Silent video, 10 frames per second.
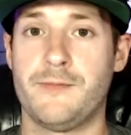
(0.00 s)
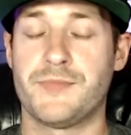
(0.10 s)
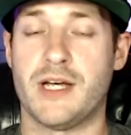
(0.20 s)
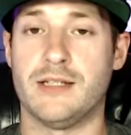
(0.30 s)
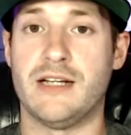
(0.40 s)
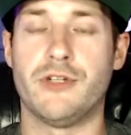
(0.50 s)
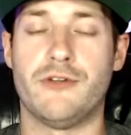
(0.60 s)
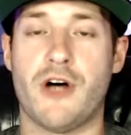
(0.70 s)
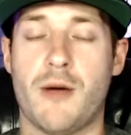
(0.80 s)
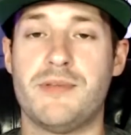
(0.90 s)
level
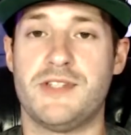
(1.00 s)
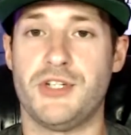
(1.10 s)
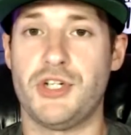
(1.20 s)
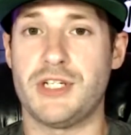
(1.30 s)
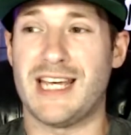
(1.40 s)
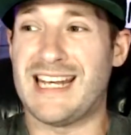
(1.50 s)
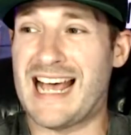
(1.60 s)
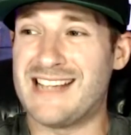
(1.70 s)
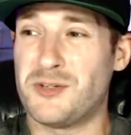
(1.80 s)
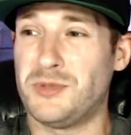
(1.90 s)
of opposition yet and
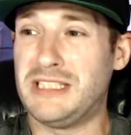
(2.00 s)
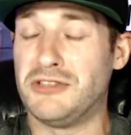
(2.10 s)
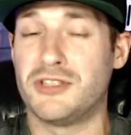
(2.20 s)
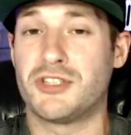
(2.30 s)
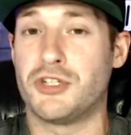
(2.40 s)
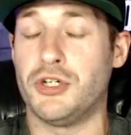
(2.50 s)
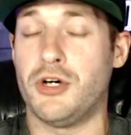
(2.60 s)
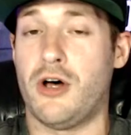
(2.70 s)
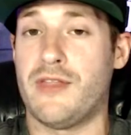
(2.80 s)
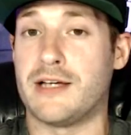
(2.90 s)
hasn't really looked
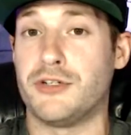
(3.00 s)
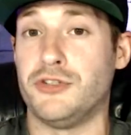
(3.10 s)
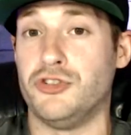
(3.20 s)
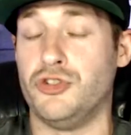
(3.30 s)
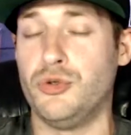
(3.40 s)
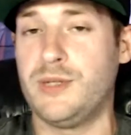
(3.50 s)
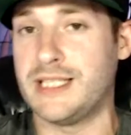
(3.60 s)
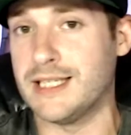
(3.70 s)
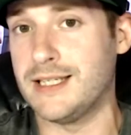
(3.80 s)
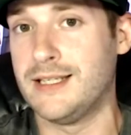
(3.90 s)
all that good doing
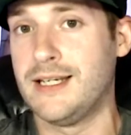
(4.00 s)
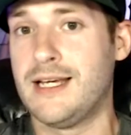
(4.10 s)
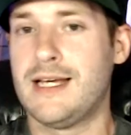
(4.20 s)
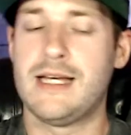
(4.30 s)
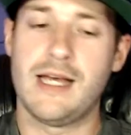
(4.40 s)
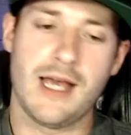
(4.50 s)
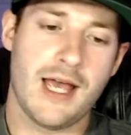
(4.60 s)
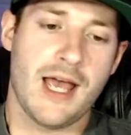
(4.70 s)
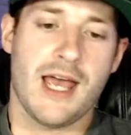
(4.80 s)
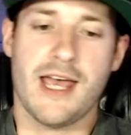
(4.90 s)
it.
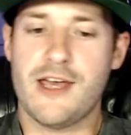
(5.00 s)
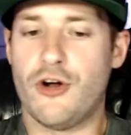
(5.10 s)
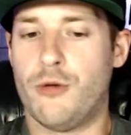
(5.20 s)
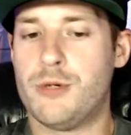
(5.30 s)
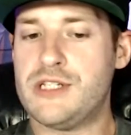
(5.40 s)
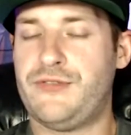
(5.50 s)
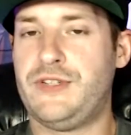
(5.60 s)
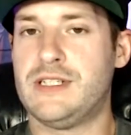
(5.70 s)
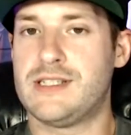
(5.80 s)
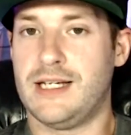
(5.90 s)
It almost
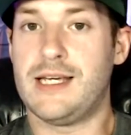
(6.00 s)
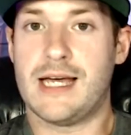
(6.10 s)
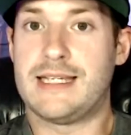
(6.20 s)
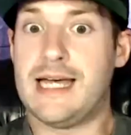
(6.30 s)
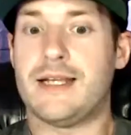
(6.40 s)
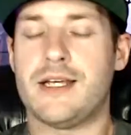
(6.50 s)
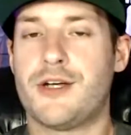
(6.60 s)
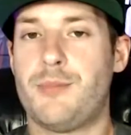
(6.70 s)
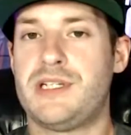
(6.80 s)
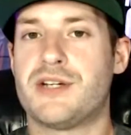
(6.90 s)
feels like, again, it
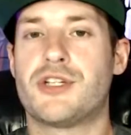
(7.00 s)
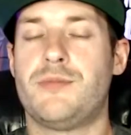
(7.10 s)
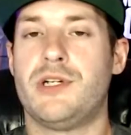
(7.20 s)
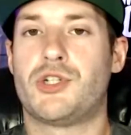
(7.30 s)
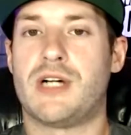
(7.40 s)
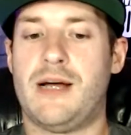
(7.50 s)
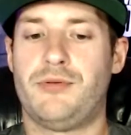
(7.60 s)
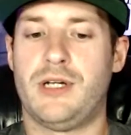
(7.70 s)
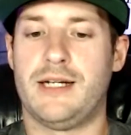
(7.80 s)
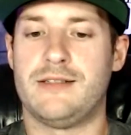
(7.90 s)
could potentially be a trap
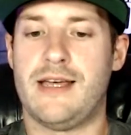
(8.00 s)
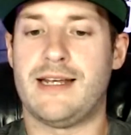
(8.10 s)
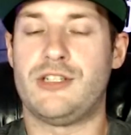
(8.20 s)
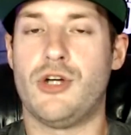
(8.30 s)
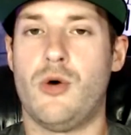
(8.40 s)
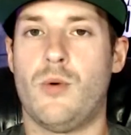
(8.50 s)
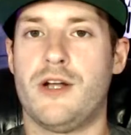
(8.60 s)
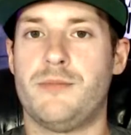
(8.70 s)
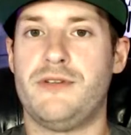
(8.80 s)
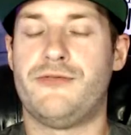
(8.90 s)
line, and I don't want
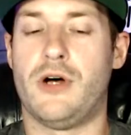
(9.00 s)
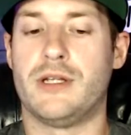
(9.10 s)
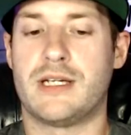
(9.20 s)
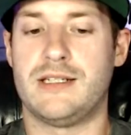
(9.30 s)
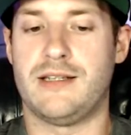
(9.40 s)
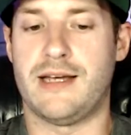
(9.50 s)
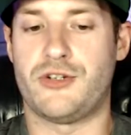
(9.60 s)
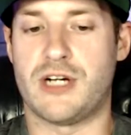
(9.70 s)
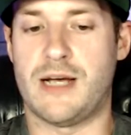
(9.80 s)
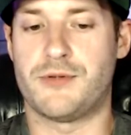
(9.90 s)
to be falling into that
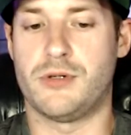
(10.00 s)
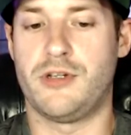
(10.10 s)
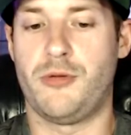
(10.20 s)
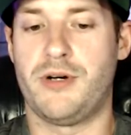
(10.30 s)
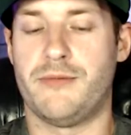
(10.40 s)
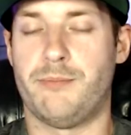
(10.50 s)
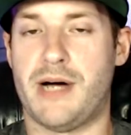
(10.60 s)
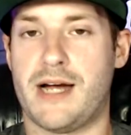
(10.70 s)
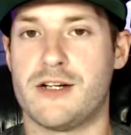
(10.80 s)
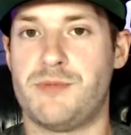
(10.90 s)
trap. So a little bit of
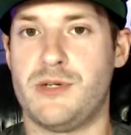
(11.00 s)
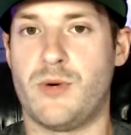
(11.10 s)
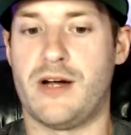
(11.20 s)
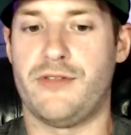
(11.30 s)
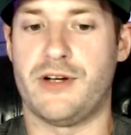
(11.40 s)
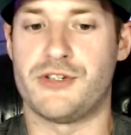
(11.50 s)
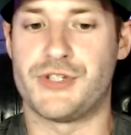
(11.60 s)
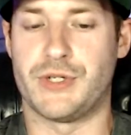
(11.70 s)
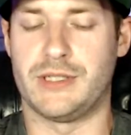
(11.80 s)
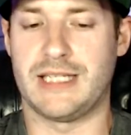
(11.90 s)
buyers beware there,
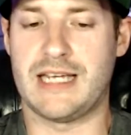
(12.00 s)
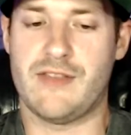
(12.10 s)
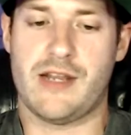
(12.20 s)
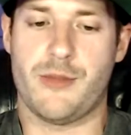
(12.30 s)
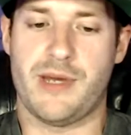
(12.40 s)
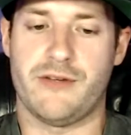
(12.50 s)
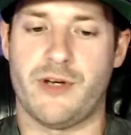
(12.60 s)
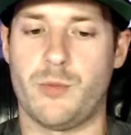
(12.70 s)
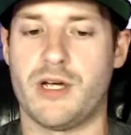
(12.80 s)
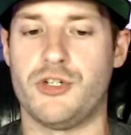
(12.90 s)
certainly. And then in the main
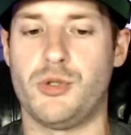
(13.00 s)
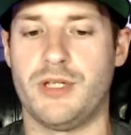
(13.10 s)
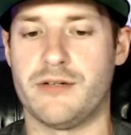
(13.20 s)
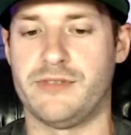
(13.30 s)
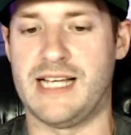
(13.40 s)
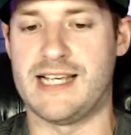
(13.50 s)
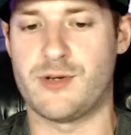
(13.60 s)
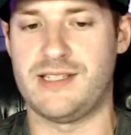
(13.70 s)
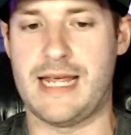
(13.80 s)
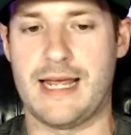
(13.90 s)
event, we got Juliana
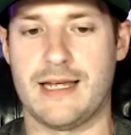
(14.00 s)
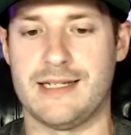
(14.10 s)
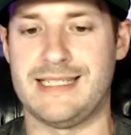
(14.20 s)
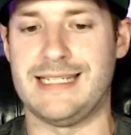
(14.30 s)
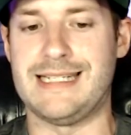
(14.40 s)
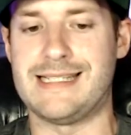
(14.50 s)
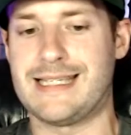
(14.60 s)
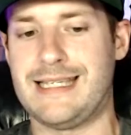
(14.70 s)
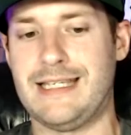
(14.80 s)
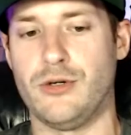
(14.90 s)
Velasquez taking on Denise
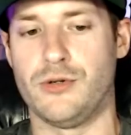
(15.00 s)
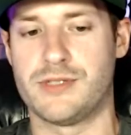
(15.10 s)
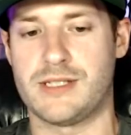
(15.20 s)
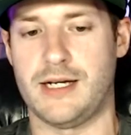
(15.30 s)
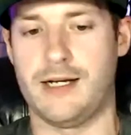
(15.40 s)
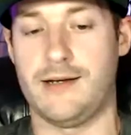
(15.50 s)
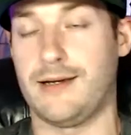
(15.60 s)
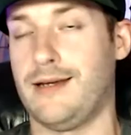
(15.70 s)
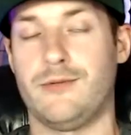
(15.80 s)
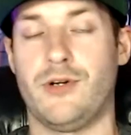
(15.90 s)
Kieholtz.
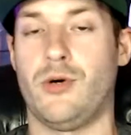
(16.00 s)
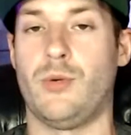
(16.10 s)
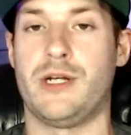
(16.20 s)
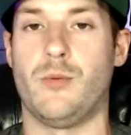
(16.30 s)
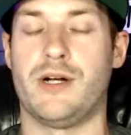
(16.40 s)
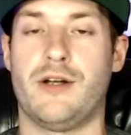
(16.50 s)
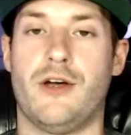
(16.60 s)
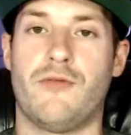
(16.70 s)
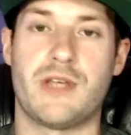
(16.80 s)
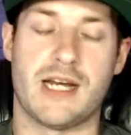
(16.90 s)
Again, what do you want to know?
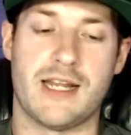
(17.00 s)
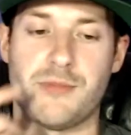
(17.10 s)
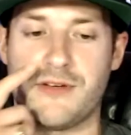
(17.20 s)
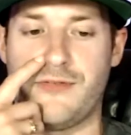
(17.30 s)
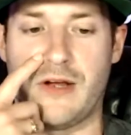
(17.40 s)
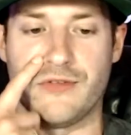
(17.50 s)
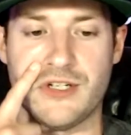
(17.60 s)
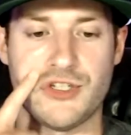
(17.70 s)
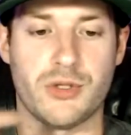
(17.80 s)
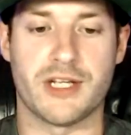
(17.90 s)
They got another big favorite
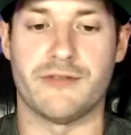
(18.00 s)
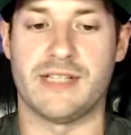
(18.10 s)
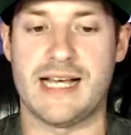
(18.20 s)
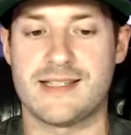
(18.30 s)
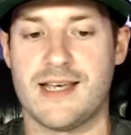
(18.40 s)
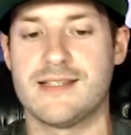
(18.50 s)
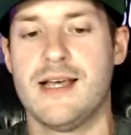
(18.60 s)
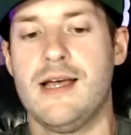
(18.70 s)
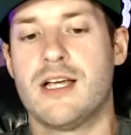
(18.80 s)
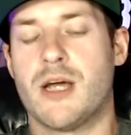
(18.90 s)
in Juliana Velasquez
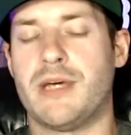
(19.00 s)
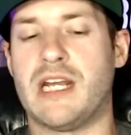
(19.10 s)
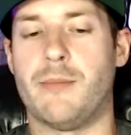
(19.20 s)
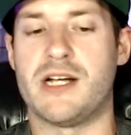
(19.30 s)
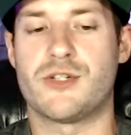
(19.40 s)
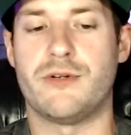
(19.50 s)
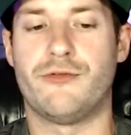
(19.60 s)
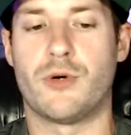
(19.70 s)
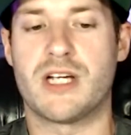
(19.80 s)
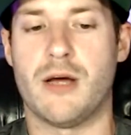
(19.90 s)
coming in at
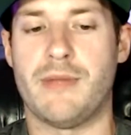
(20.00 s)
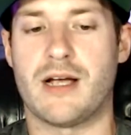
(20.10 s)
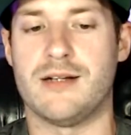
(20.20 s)
-340, comeback on